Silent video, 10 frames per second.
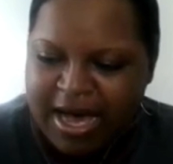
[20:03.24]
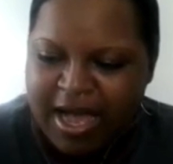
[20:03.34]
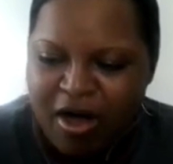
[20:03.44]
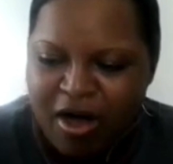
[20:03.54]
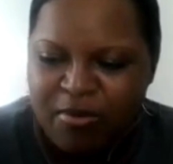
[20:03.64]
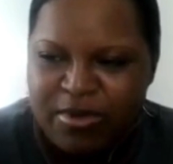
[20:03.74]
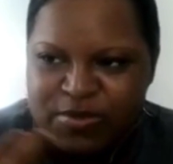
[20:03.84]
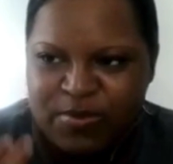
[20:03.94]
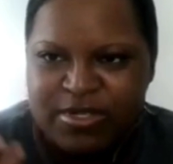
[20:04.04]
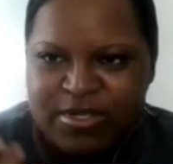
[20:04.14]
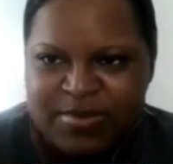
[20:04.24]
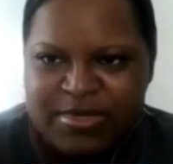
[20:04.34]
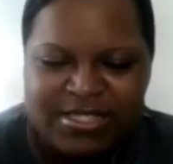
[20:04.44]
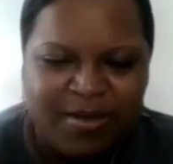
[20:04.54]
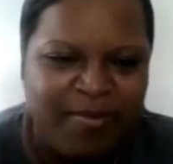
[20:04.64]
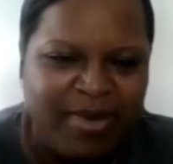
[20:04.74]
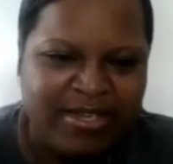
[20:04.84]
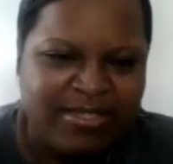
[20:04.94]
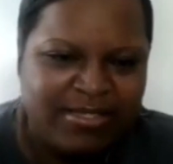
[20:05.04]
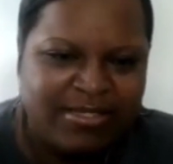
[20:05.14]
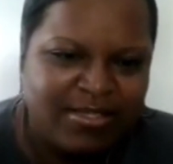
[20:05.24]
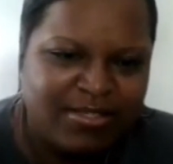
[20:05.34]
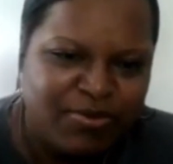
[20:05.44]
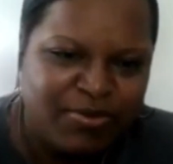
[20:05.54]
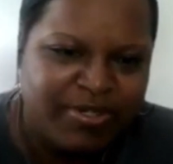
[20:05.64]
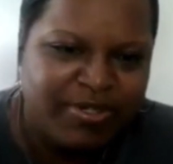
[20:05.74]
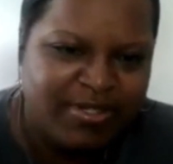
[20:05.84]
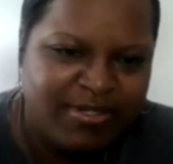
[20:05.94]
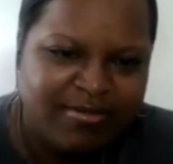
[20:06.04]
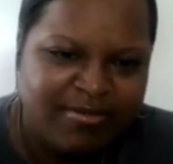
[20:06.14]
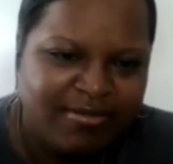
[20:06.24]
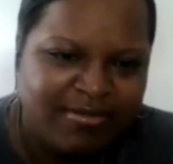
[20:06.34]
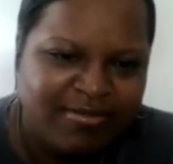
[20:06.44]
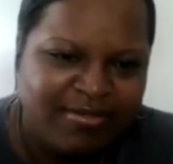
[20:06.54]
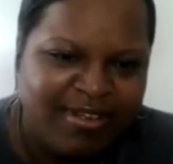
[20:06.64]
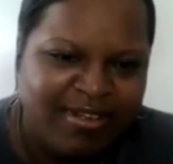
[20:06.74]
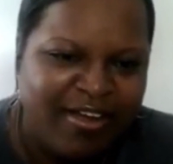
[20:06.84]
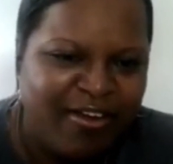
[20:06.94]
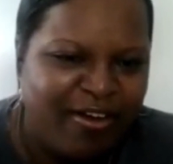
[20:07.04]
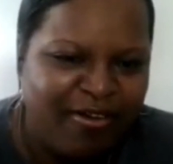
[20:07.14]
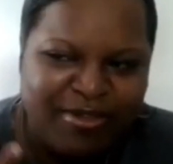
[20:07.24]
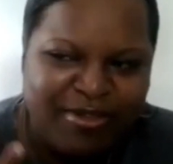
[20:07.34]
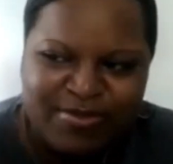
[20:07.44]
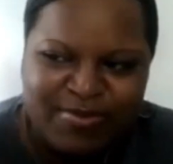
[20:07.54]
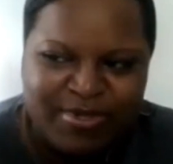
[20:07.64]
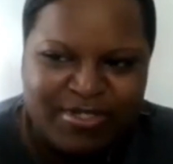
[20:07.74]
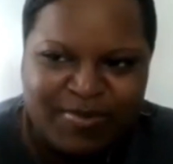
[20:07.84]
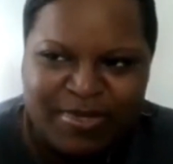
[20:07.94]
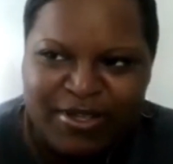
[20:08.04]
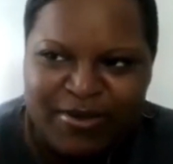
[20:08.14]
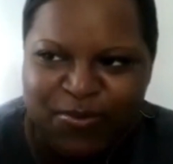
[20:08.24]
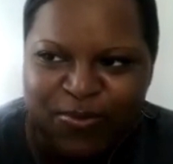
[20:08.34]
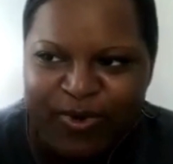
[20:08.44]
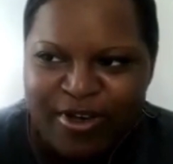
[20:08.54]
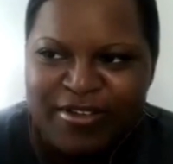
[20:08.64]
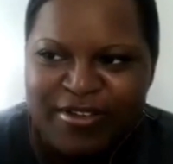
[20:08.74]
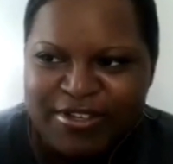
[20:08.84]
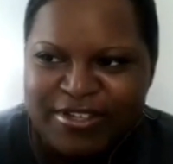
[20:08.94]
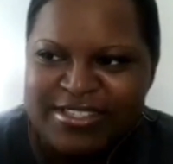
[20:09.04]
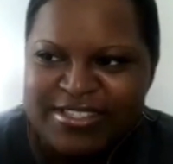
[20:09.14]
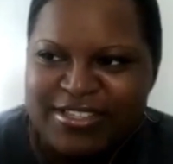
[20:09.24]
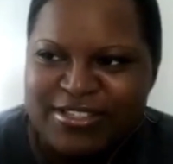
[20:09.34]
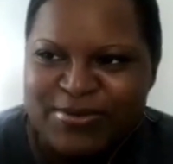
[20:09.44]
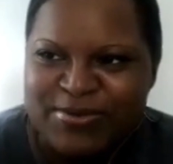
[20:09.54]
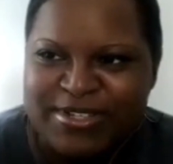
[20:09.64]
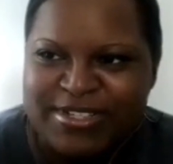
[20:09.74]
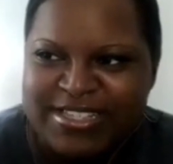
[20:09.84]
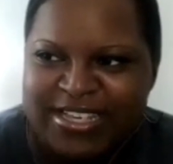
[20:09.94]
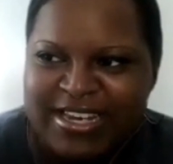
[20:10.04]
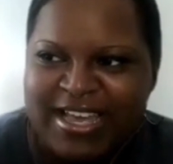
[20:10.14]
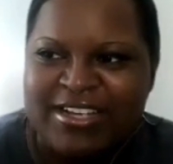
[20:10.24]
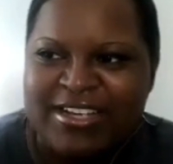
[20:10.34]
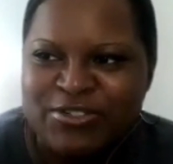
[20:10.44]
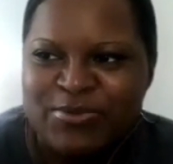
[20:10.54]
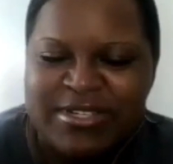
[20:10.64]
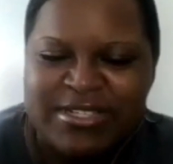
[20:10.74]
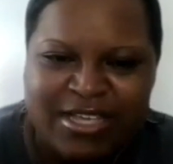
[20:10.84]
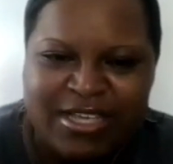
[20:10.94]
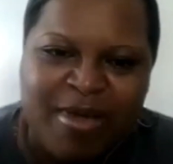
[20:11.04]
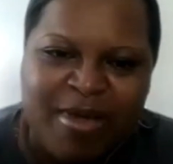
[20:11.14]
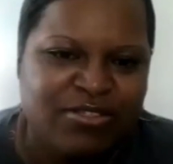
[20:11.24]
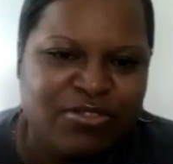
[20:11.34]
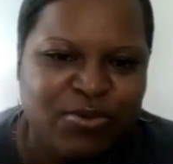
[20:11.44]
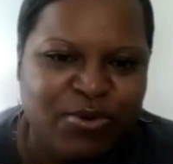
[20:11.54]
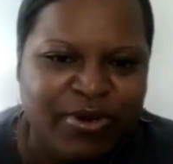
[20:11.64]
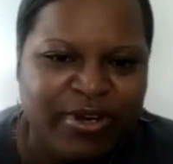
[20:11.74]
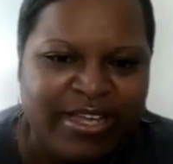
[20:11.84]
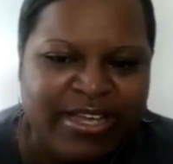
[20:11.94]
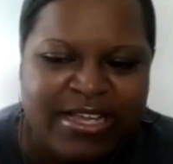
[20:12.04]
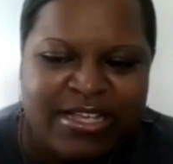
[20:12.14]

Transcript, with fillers: I always wanted to be somebody's success story. I always wanted to be one of their success stories and actually tell my story.